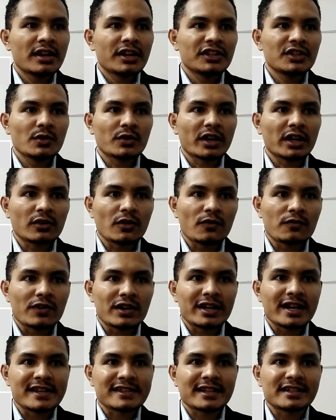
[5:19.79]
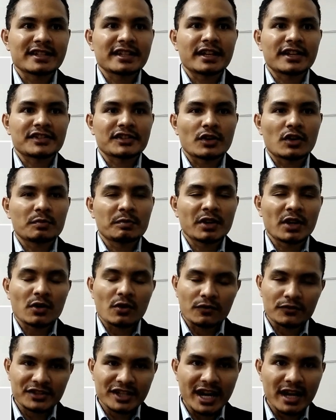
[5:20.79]
You can convert assets in a short period
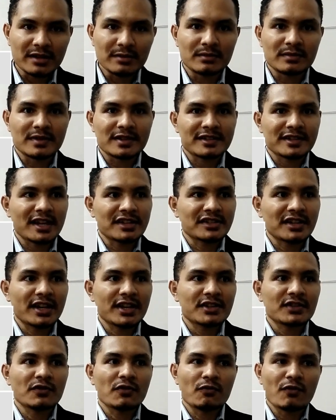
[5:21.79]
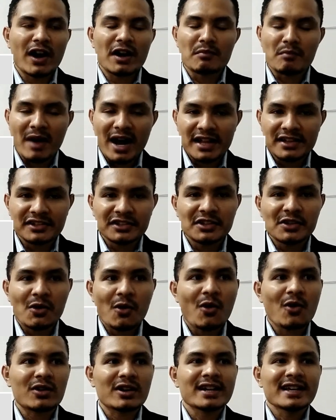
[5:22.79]
of time, such as 1 month
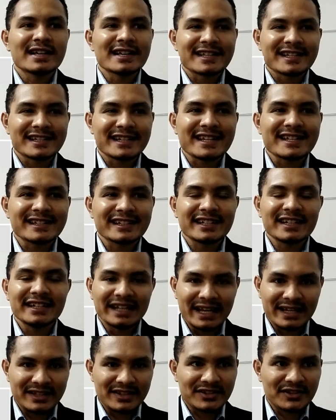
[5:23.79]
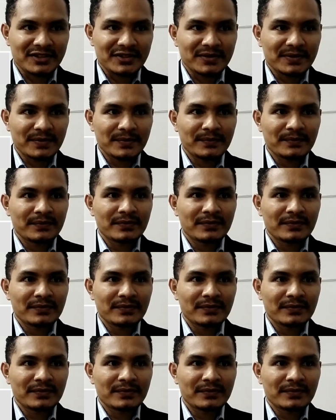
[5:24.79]
or 60 days.